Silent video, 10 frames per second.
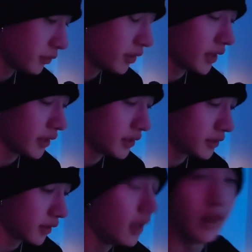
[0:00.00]
there
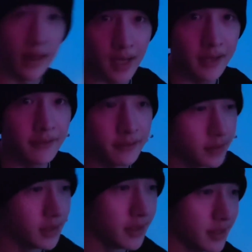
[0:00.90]
is live,
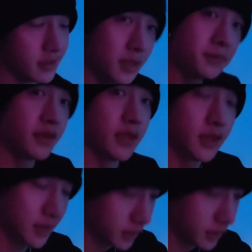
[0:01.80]
there's lip sync,